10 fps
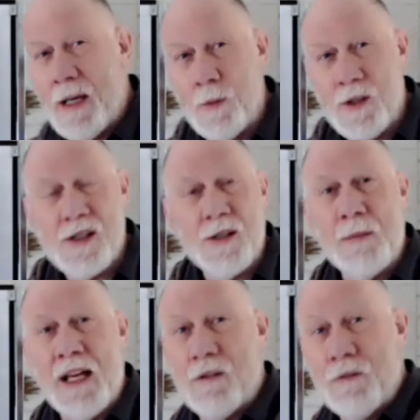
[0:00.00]
at what's the
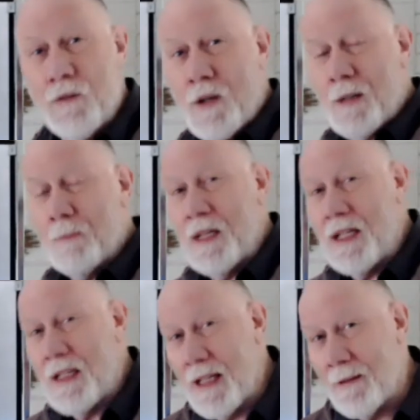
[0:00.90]
metaphoric
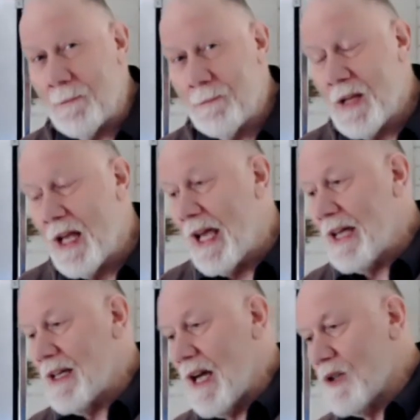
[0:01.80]
meaning.
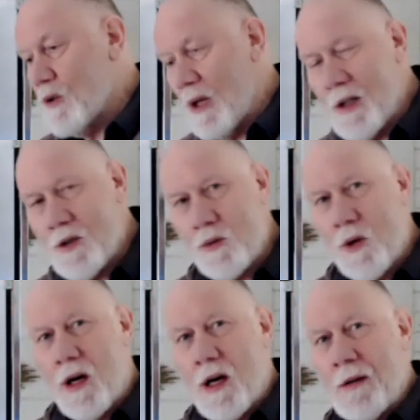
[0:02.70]
And I try to
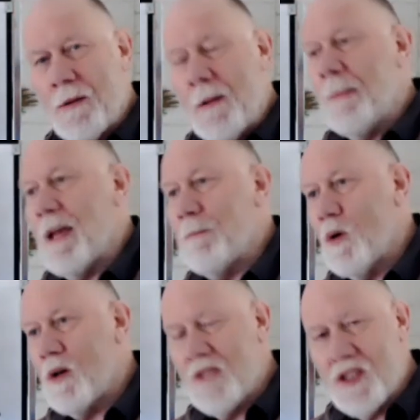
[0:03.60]
draw a
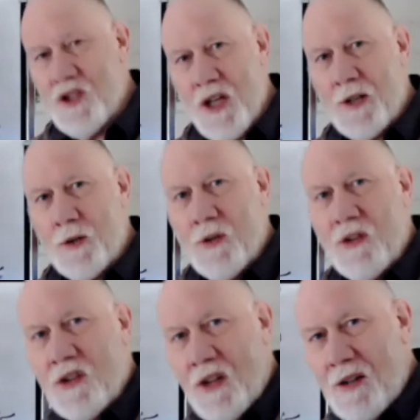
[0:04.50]
more of a general
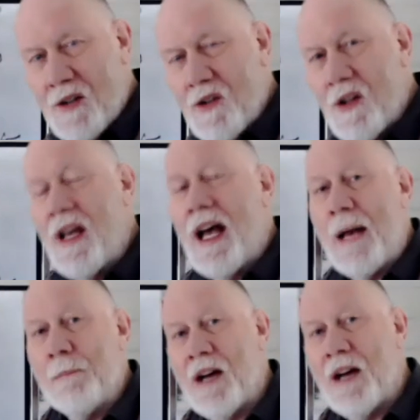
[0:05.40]
sense
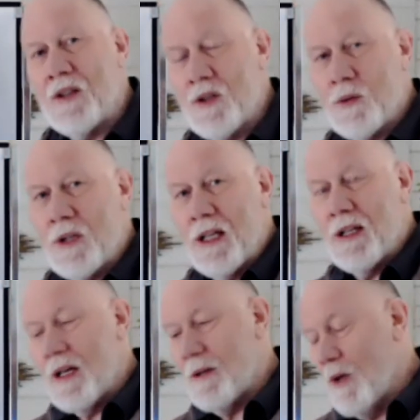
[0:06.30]
about the
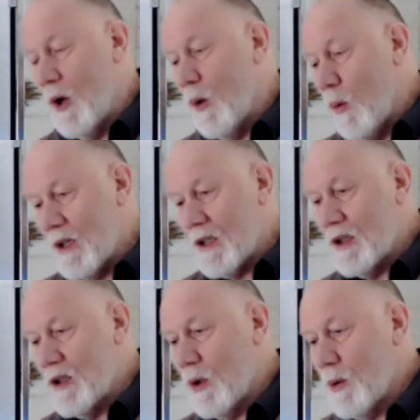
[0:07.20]
tree. One
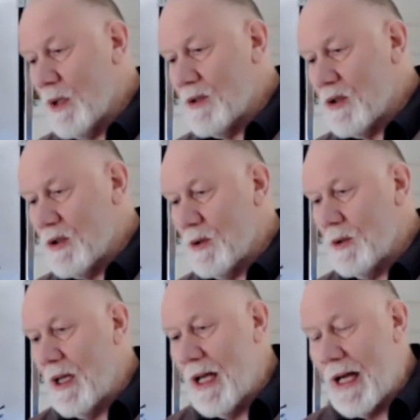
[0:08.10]
can go
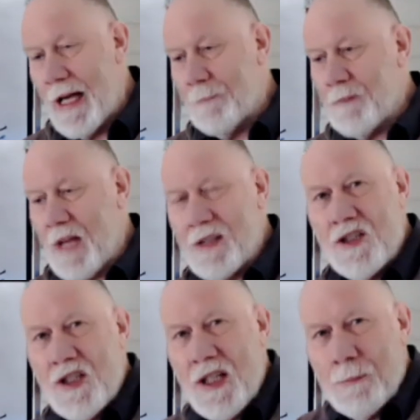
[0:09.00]
into a
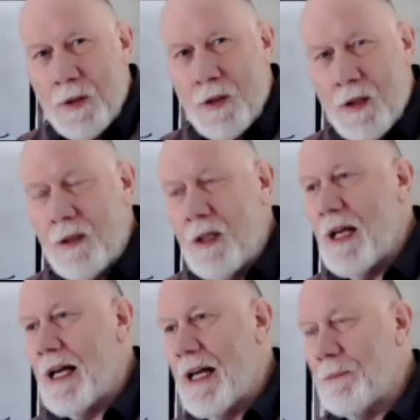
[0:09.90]
deeper
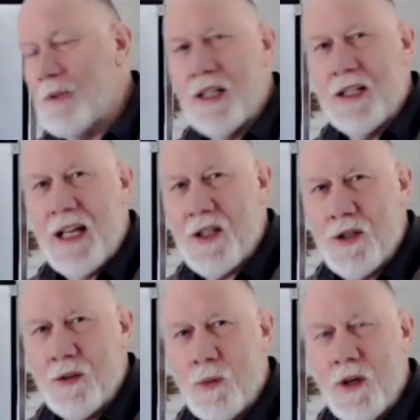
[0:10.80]

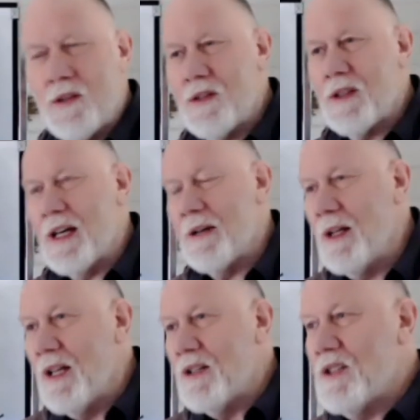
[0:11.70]
connection with
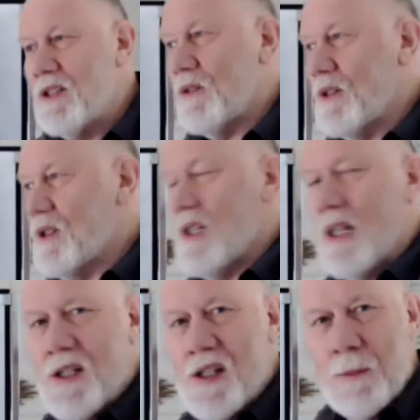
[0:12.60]

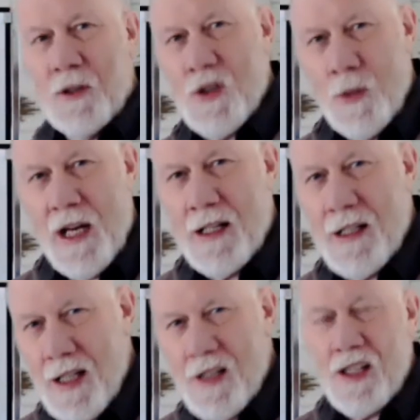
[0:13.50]
different
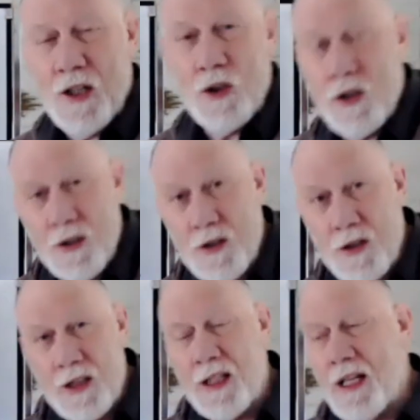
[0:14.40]
spiritualities that look at
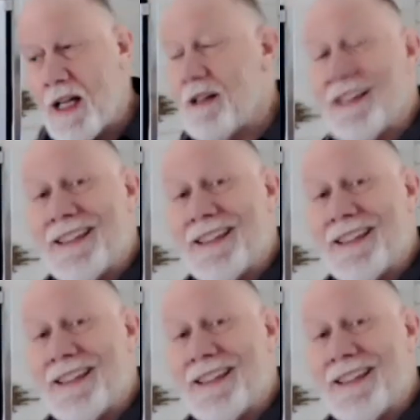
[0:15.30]
the